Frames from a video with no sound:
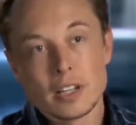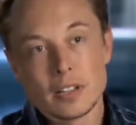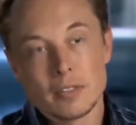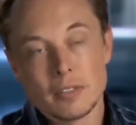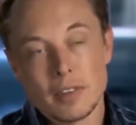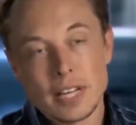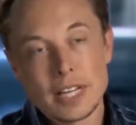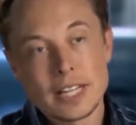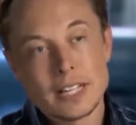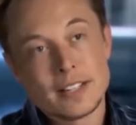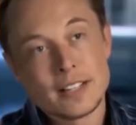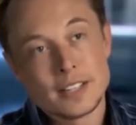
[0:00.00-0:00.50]
the
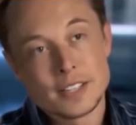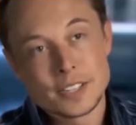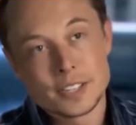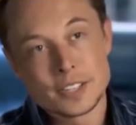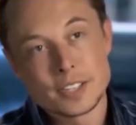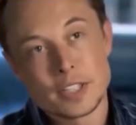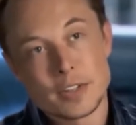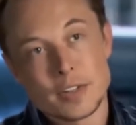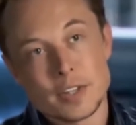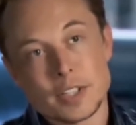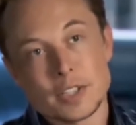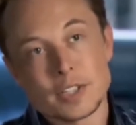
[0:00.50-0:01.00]
money
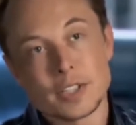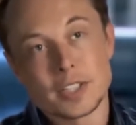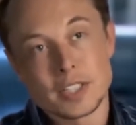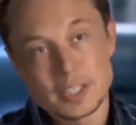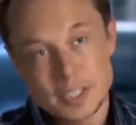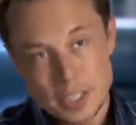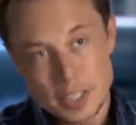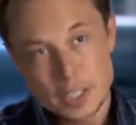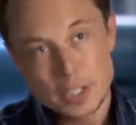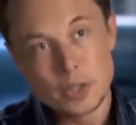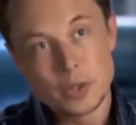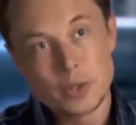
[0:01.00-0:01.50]
necessary to
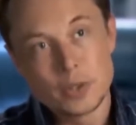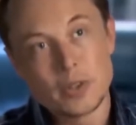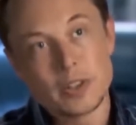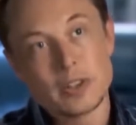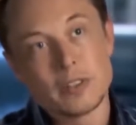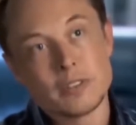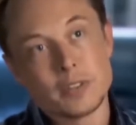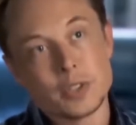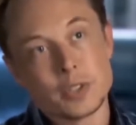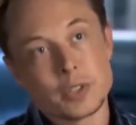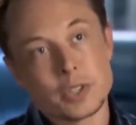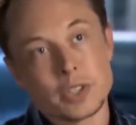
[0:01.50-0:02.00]
continue
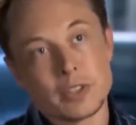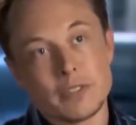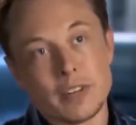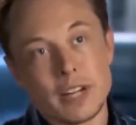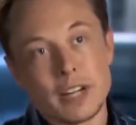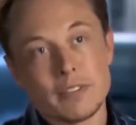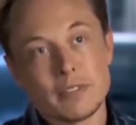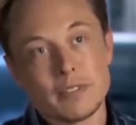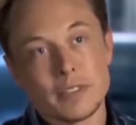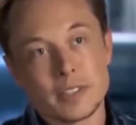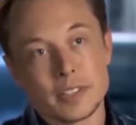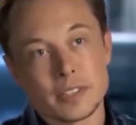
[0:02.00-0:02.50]
future
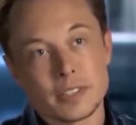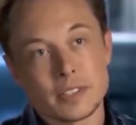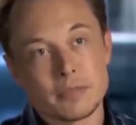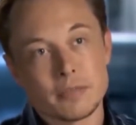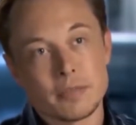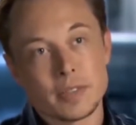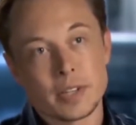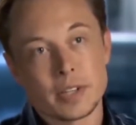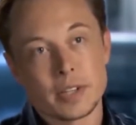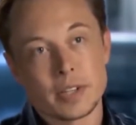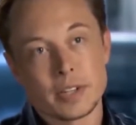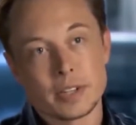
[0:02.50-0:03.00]
developments.
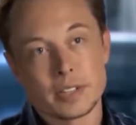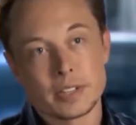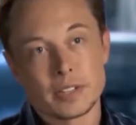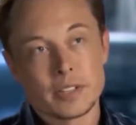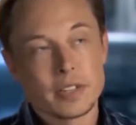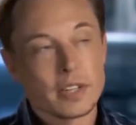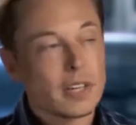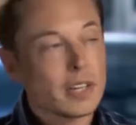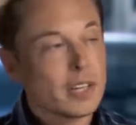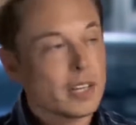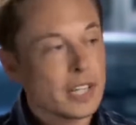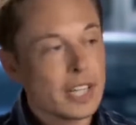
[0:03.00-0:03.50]
Because
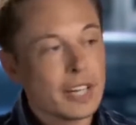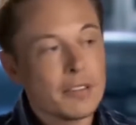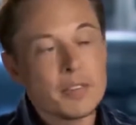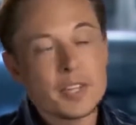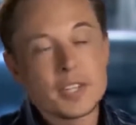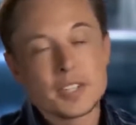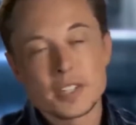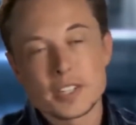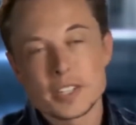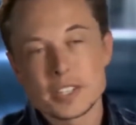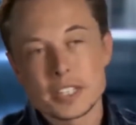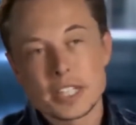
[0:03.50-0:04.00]
the
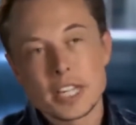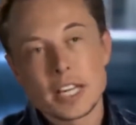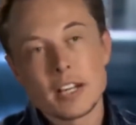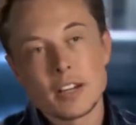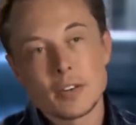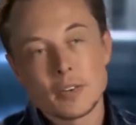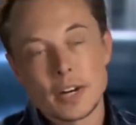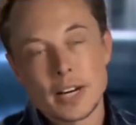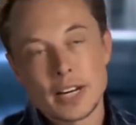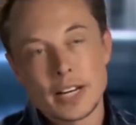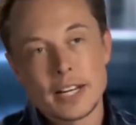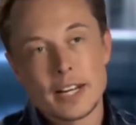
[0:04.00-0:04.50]
company's at a
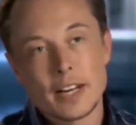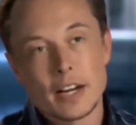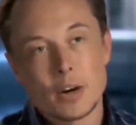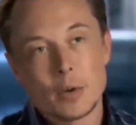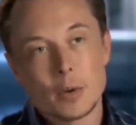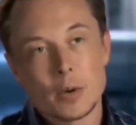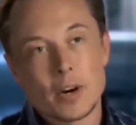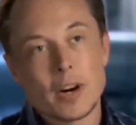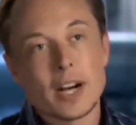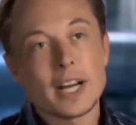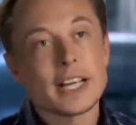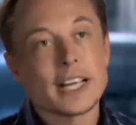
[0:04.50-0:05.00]
scale right now
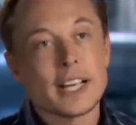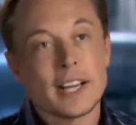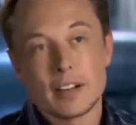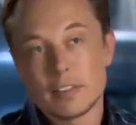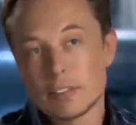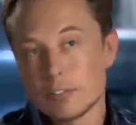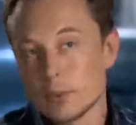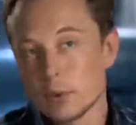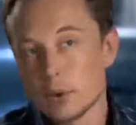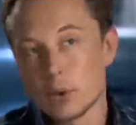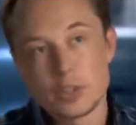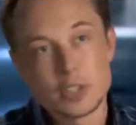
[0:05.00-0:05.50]
where I can't
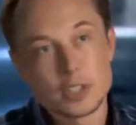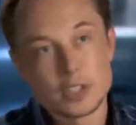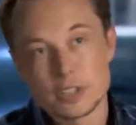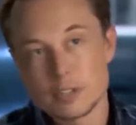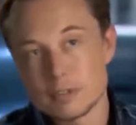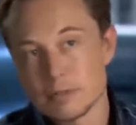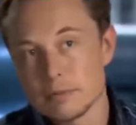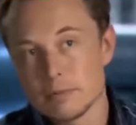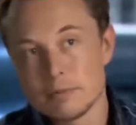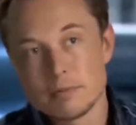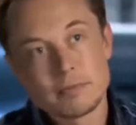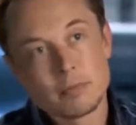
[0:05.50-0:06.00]
afford to
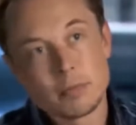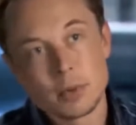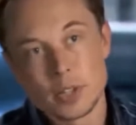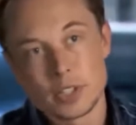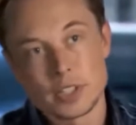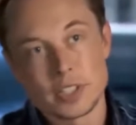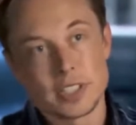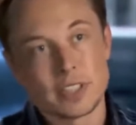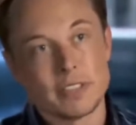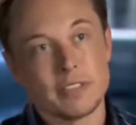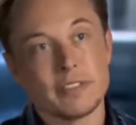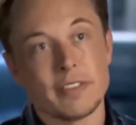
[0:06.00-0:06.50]
just
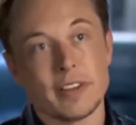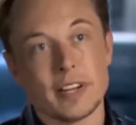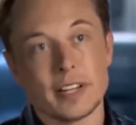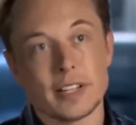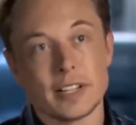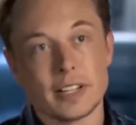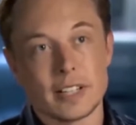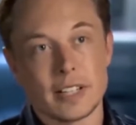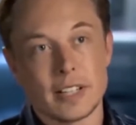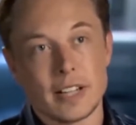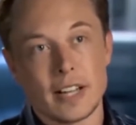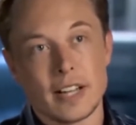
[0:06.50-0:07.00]
personally
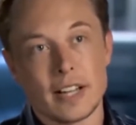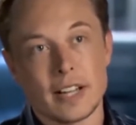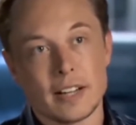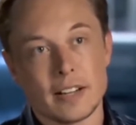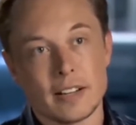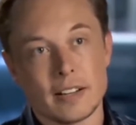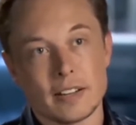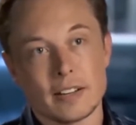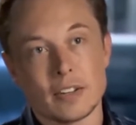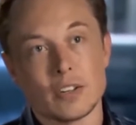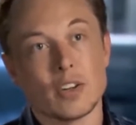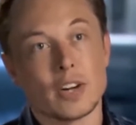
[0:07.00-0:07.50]
fund it
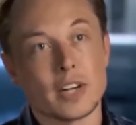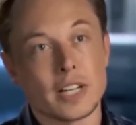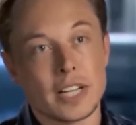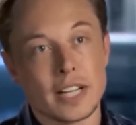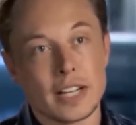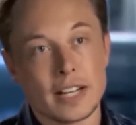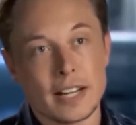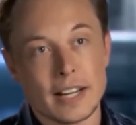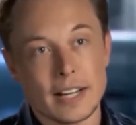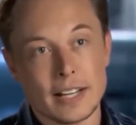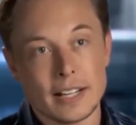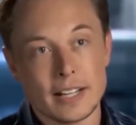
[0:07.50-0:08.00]
and not
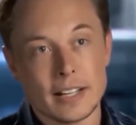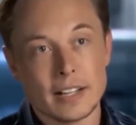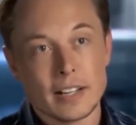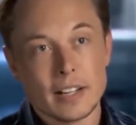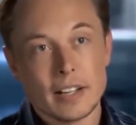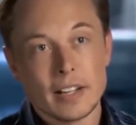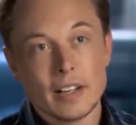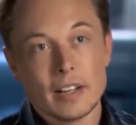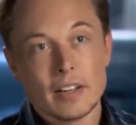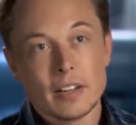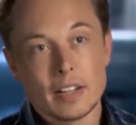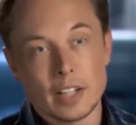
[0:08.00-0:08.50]
get any,
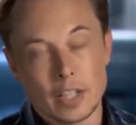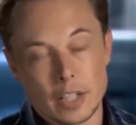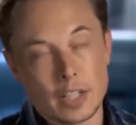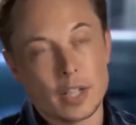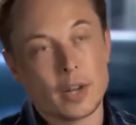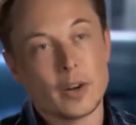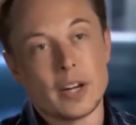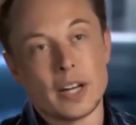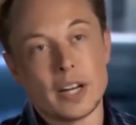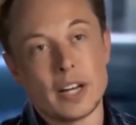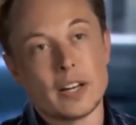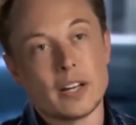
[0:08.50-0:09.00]

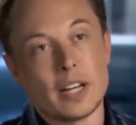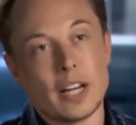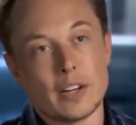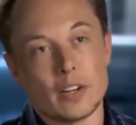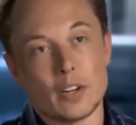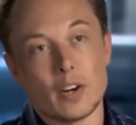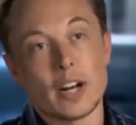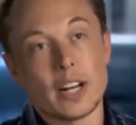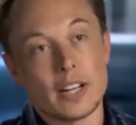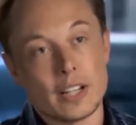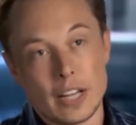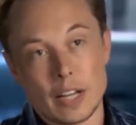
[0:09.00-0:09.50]
and
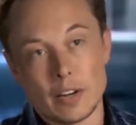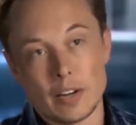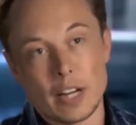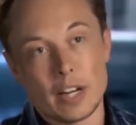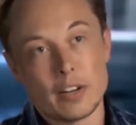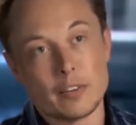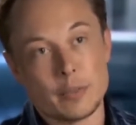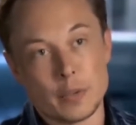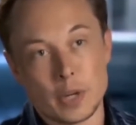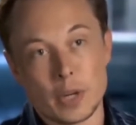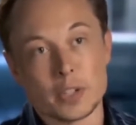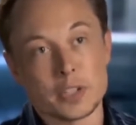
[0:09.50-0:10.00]
not
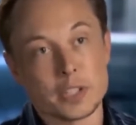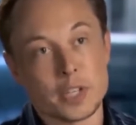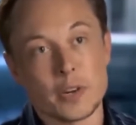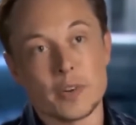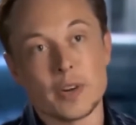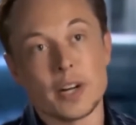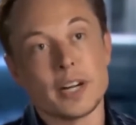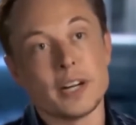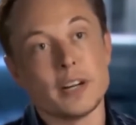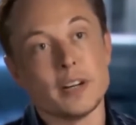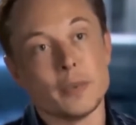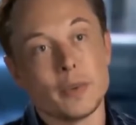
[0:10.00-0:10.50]
if we don't
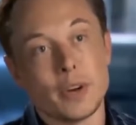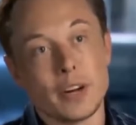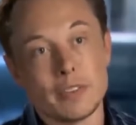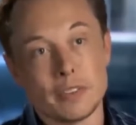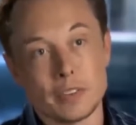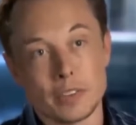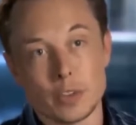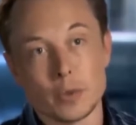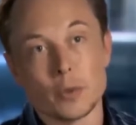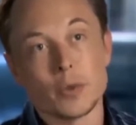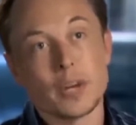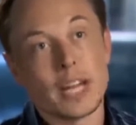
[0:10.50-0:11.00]
generate any
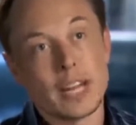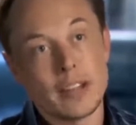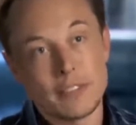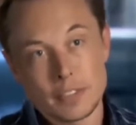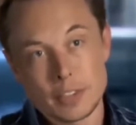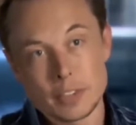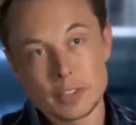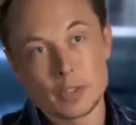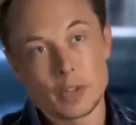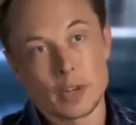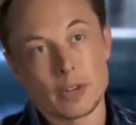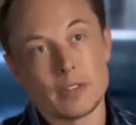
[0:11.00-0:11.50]
revenue. We have
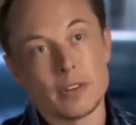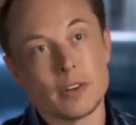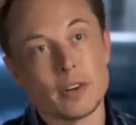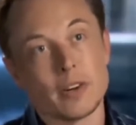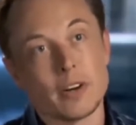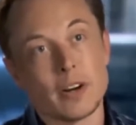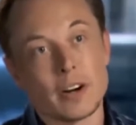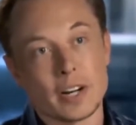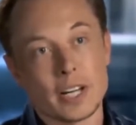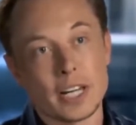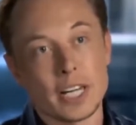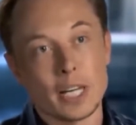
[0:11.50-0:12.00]
to sort of earn
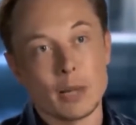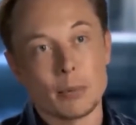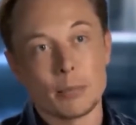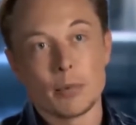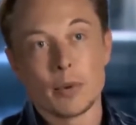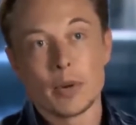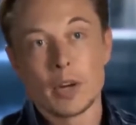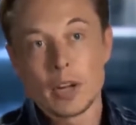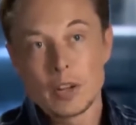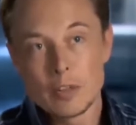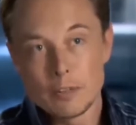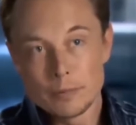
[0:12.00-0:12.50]
our keep
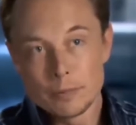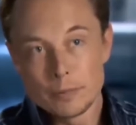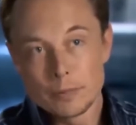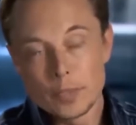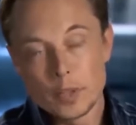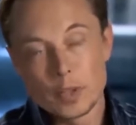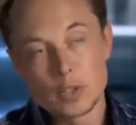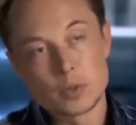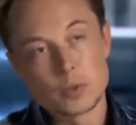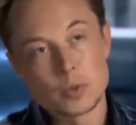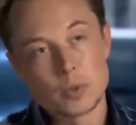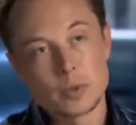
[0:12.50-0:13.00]

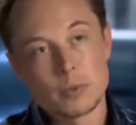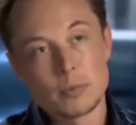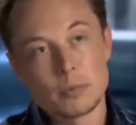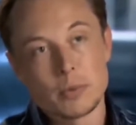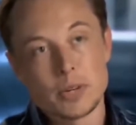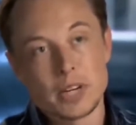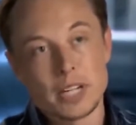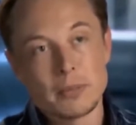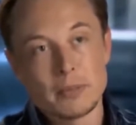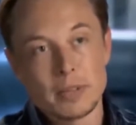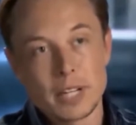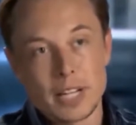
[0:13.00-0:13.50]
because we're a
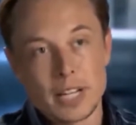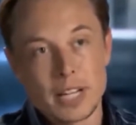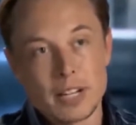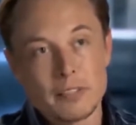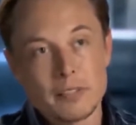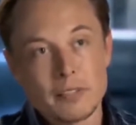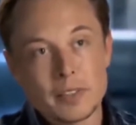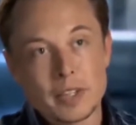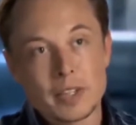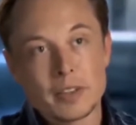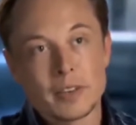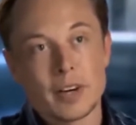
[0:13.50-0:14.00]
pretty big
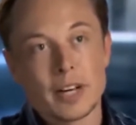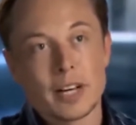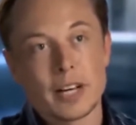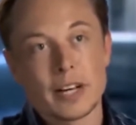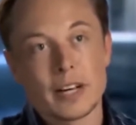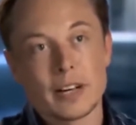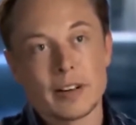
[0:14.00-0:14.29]
company right